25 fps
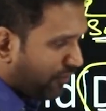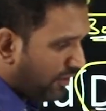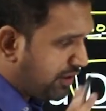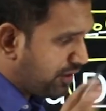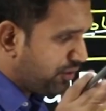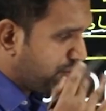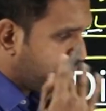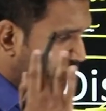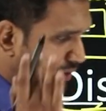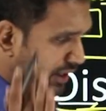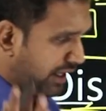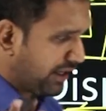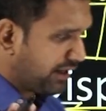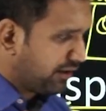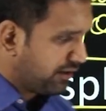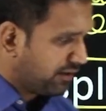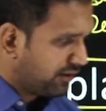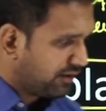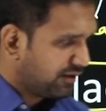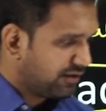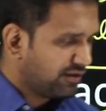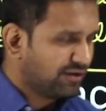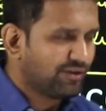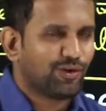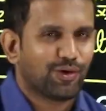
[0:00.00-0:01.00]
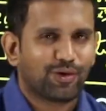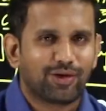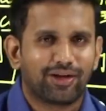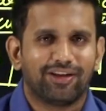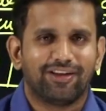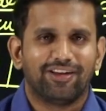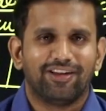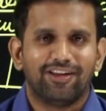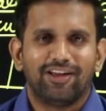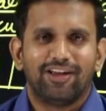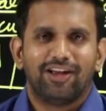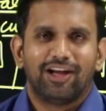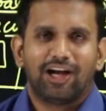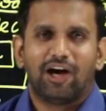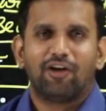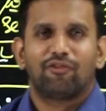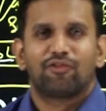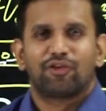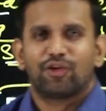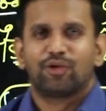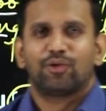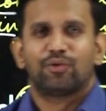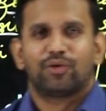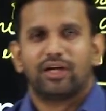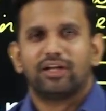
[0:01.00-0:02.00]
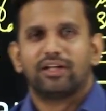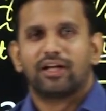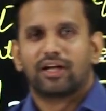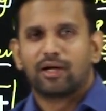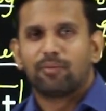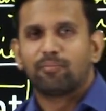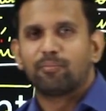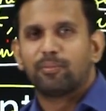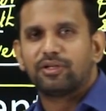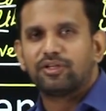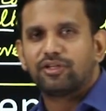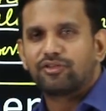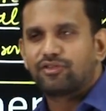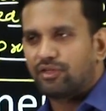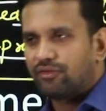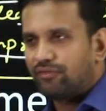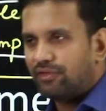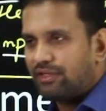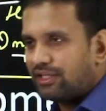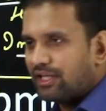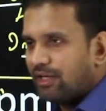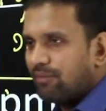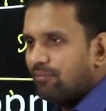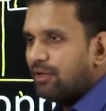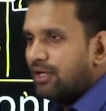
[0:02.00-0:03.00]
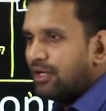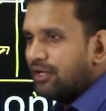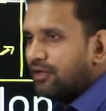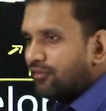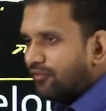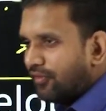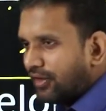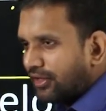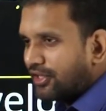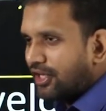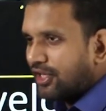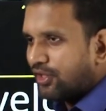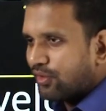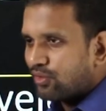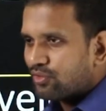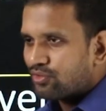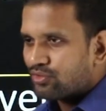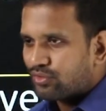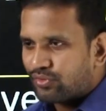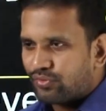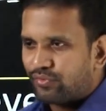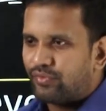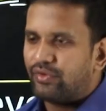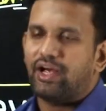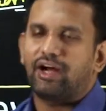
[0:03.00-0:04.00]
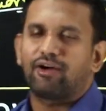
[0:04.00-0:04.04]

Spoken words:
when you die, okay. After you die, the compensation will come. For that also, we